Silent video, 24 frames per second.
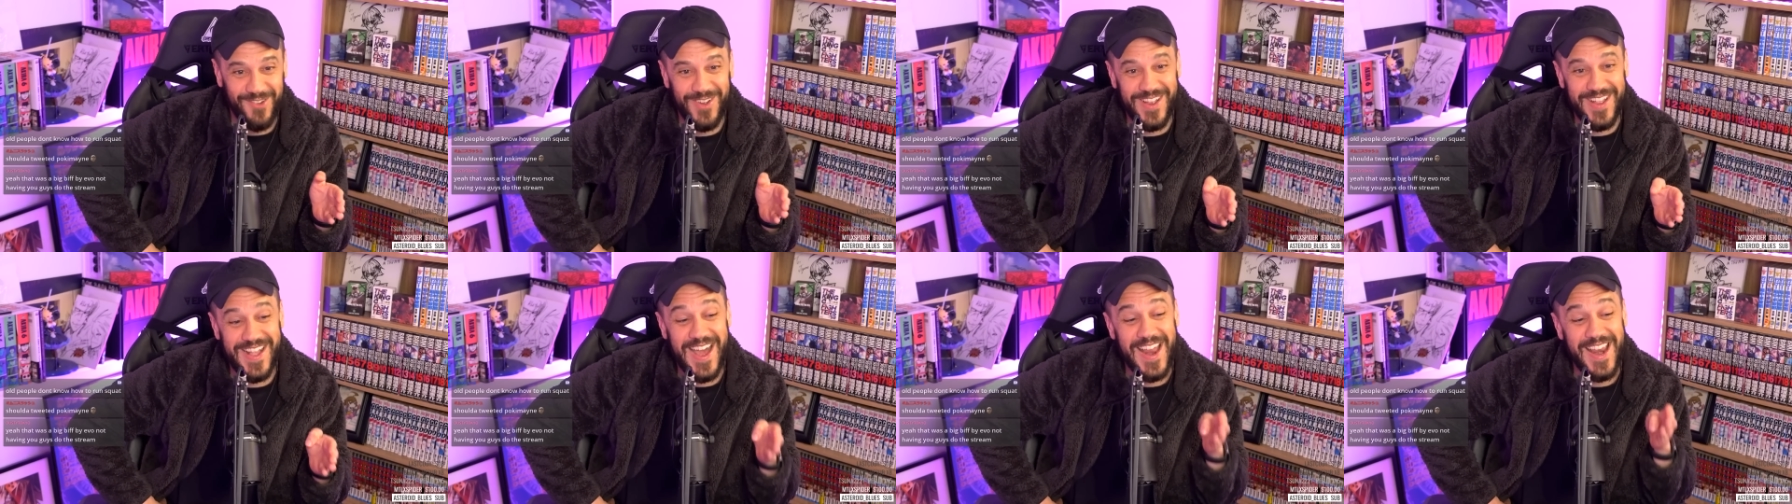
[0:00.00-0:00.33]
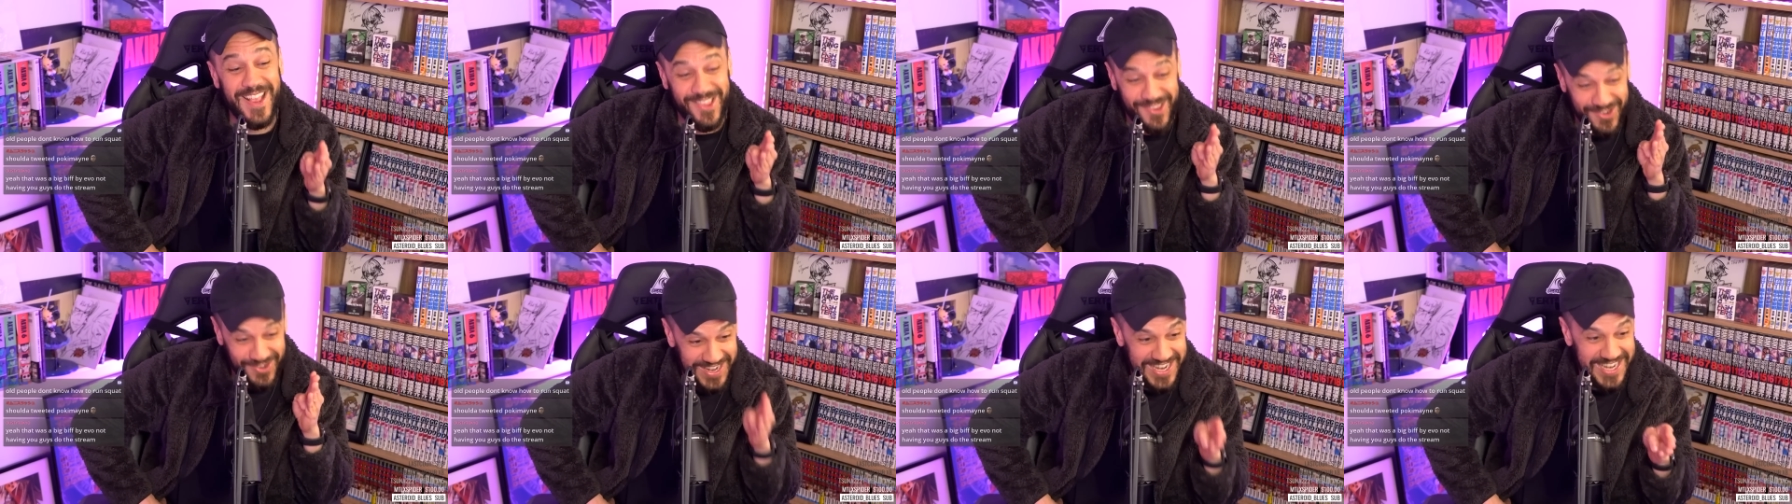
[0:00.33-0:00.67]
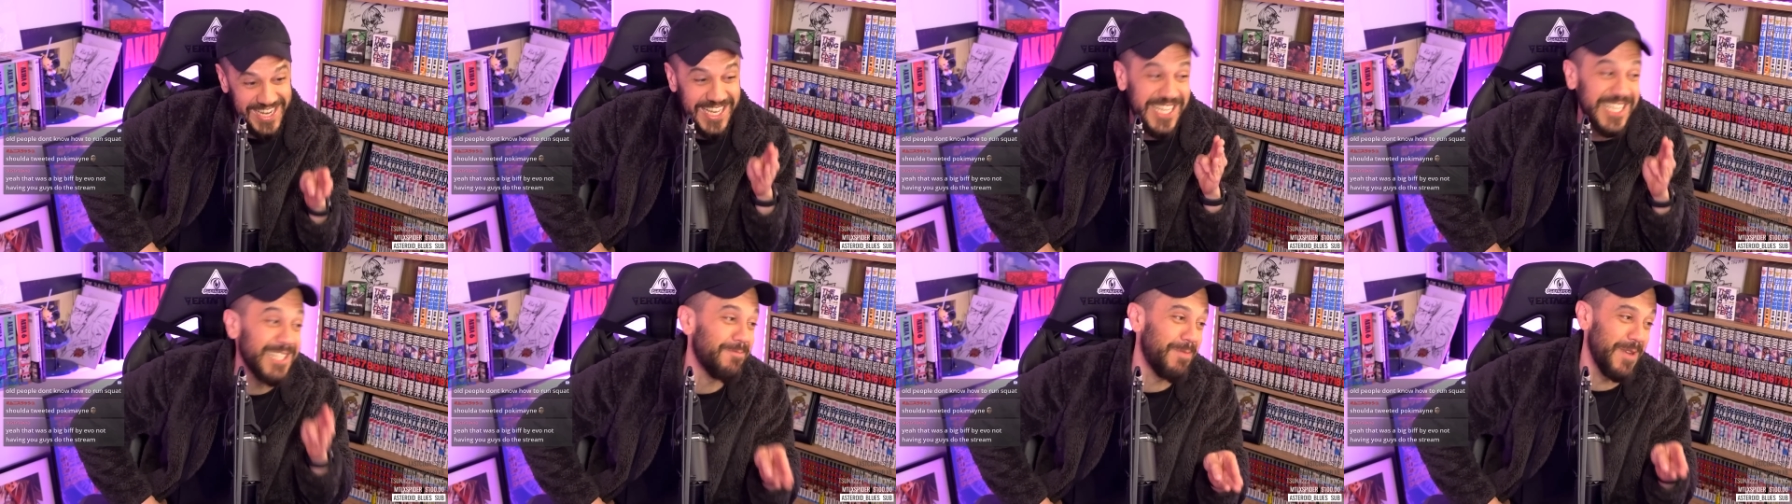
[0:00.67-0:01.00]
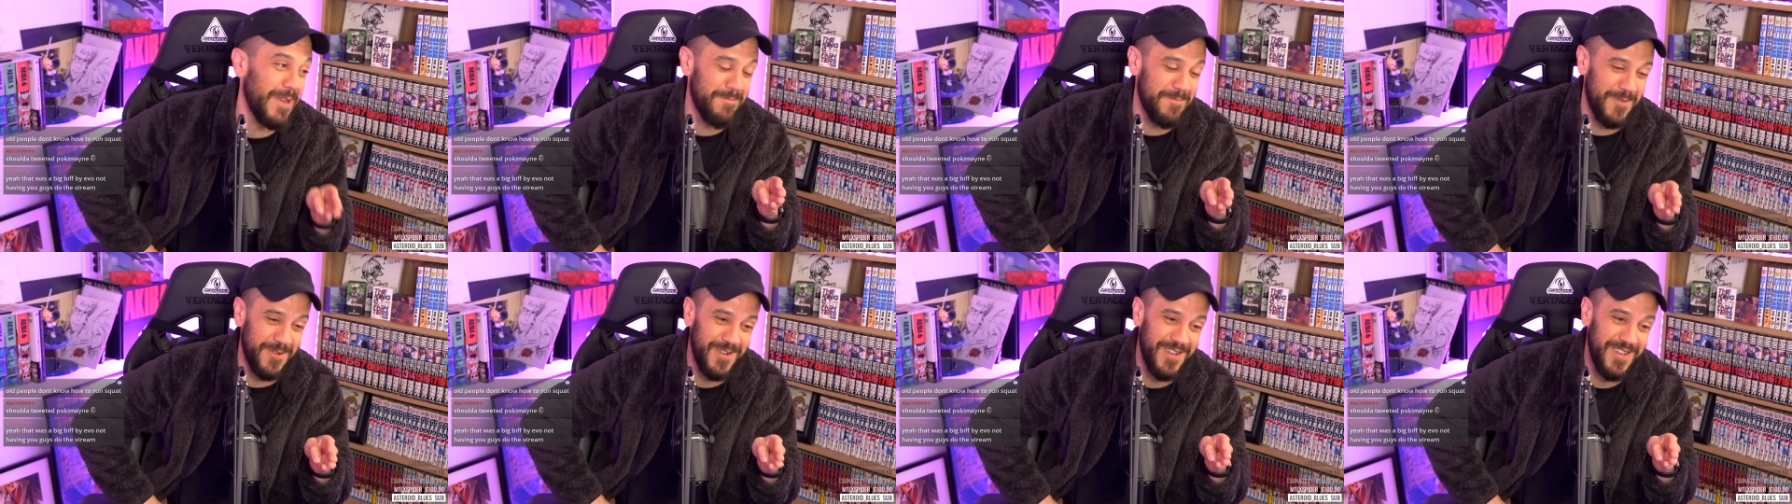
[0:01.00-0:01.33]
we got to train these
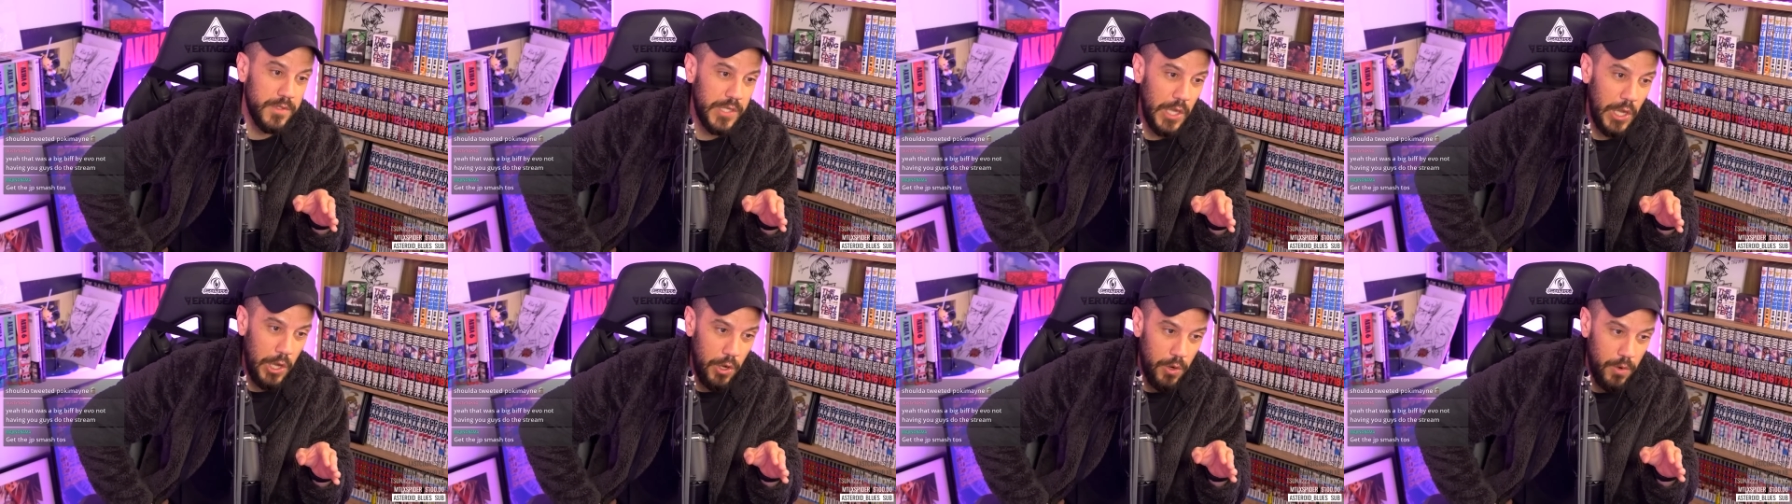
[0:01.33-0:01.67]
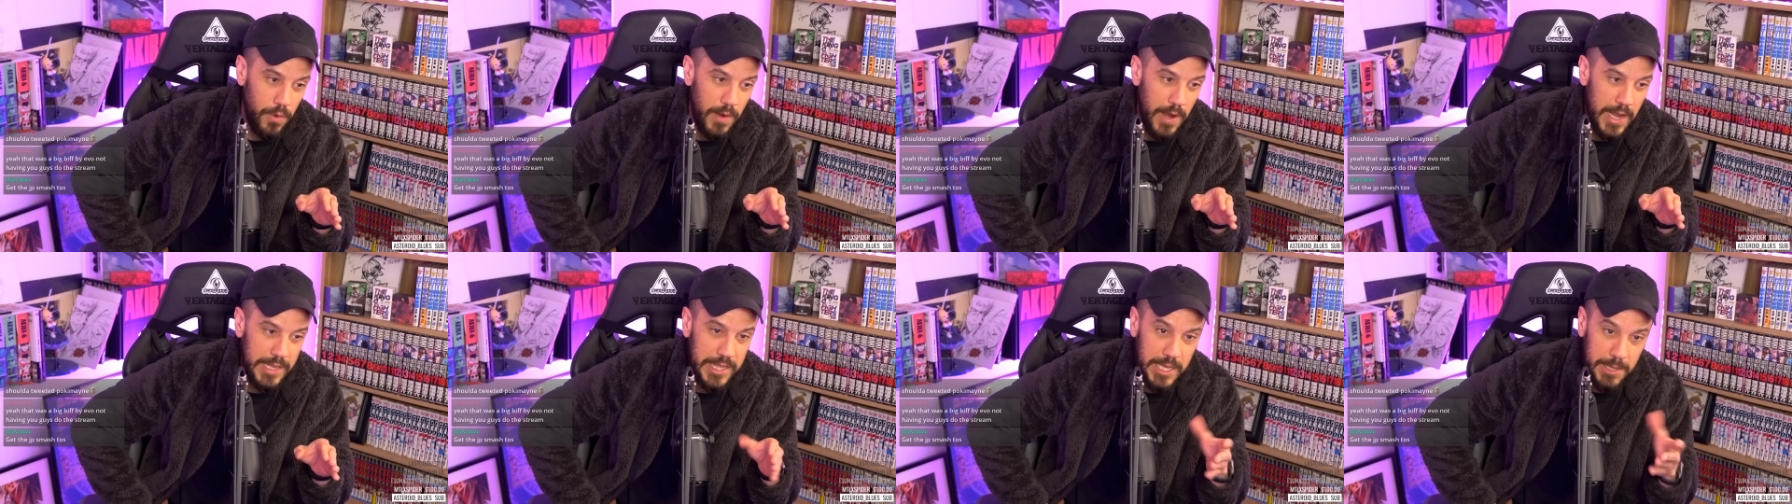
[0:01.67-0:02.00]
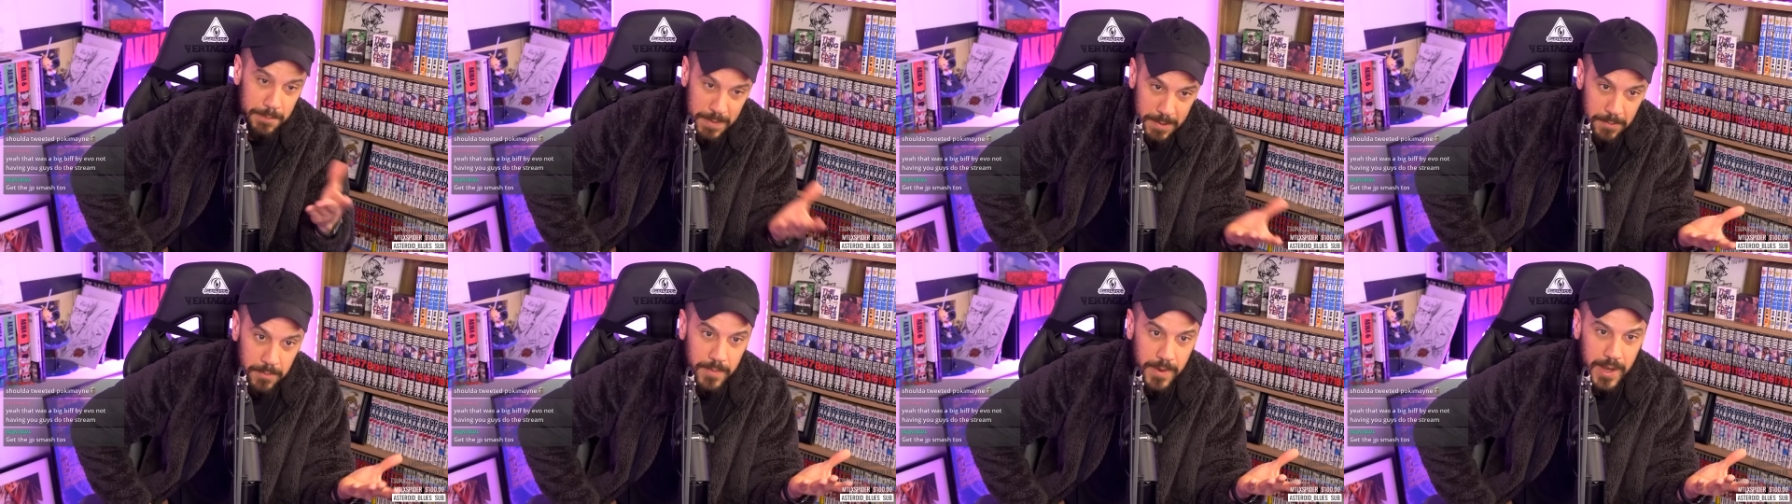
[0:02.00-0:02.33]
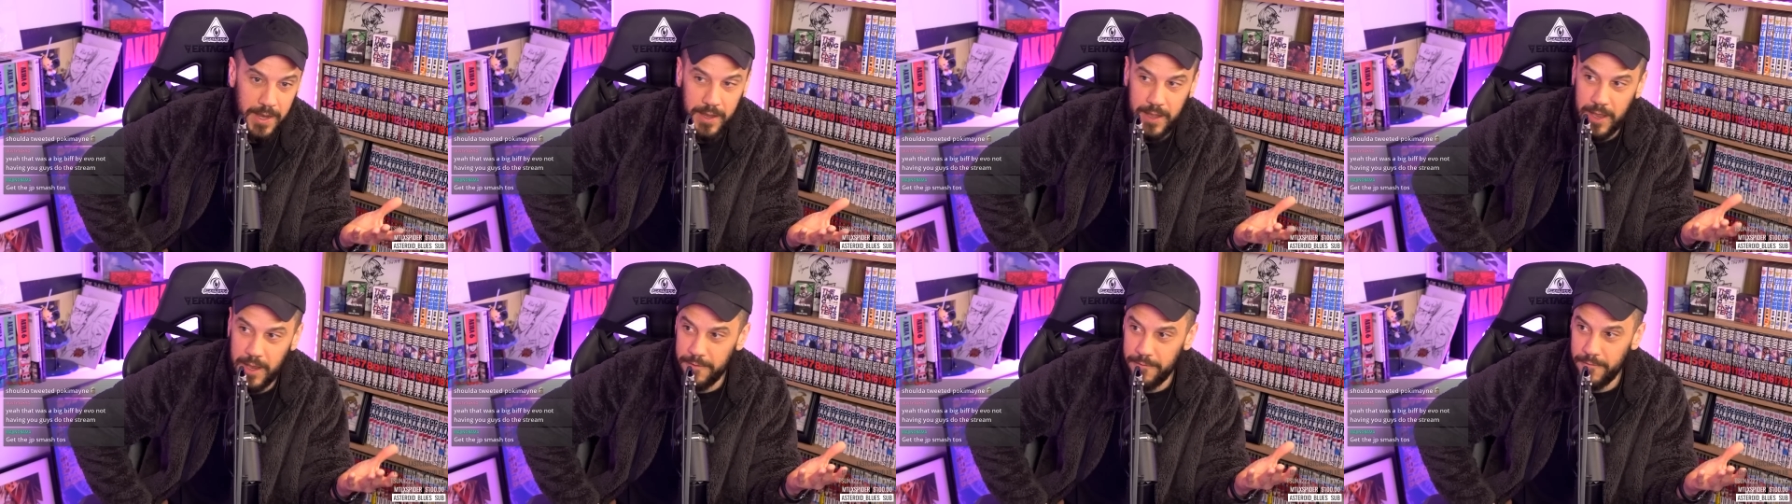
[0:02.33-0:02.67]
people. So I think people
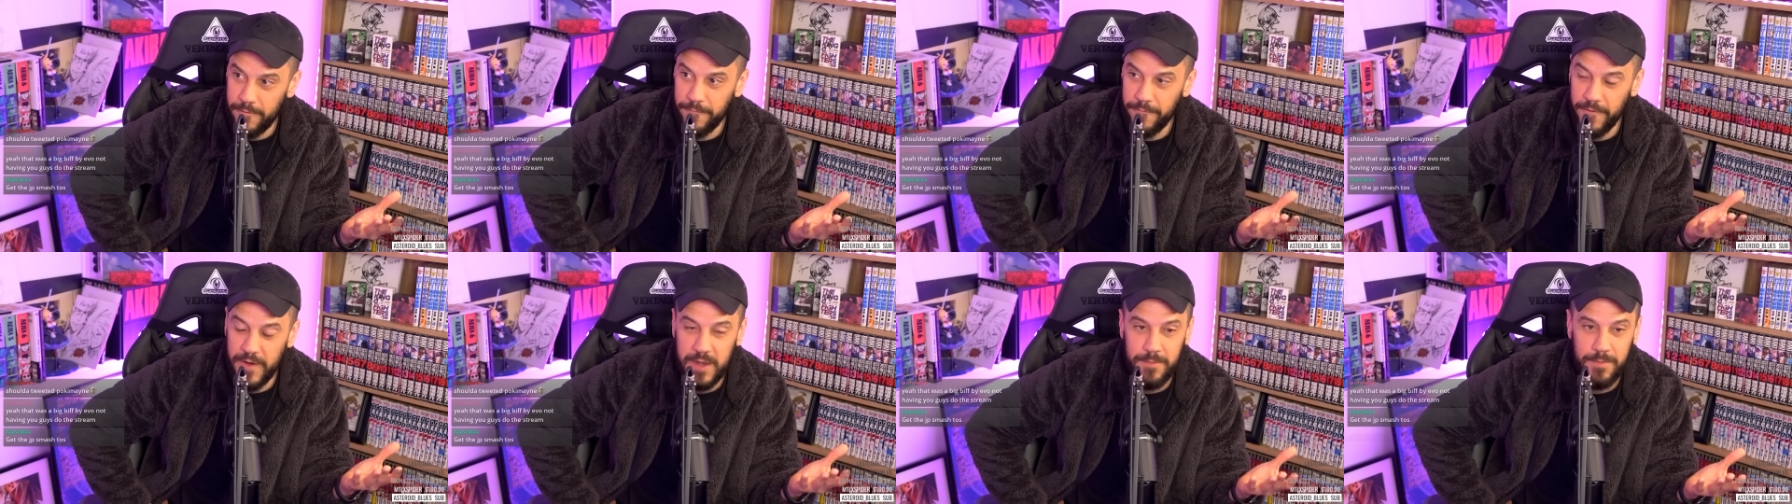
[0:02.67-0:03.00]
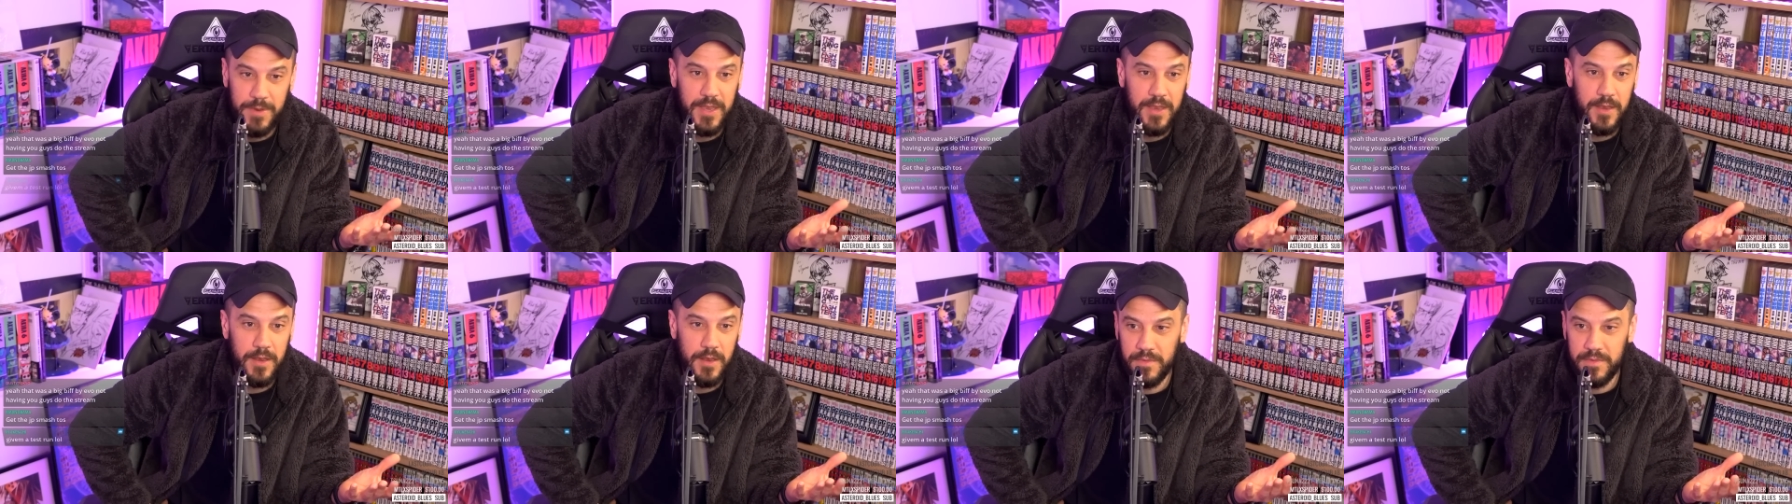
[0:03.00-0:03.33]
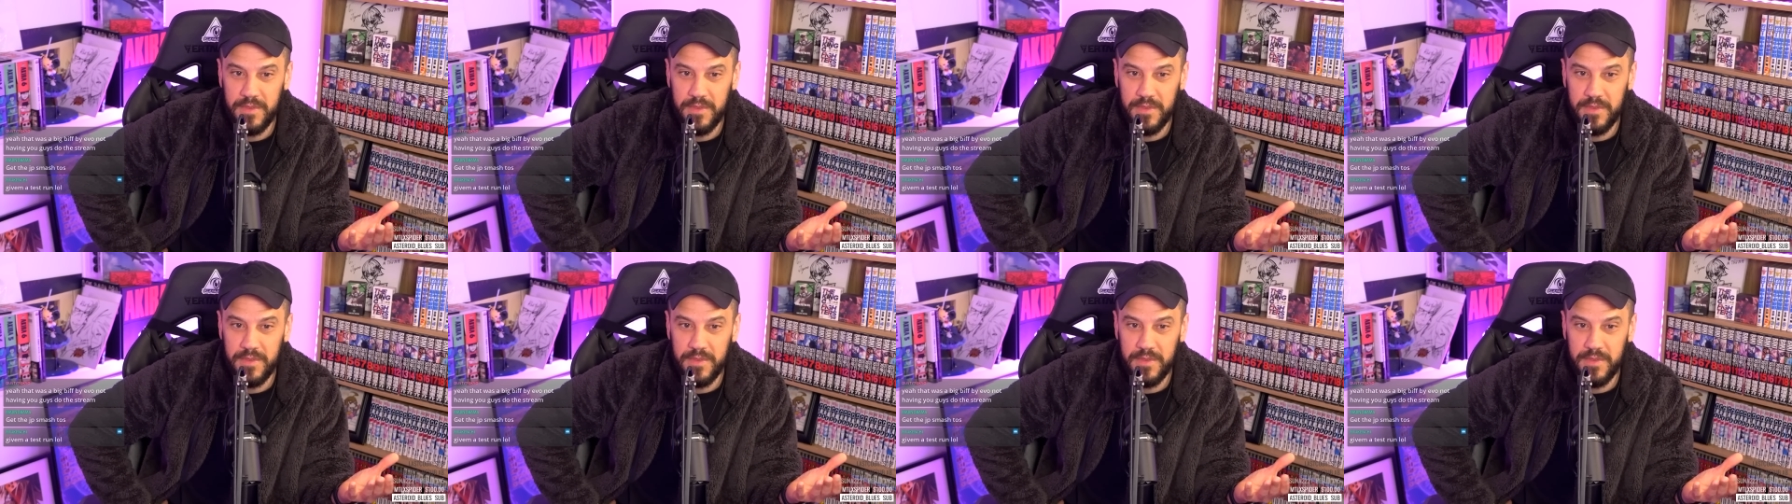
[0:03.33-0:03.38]
might got afraid to be,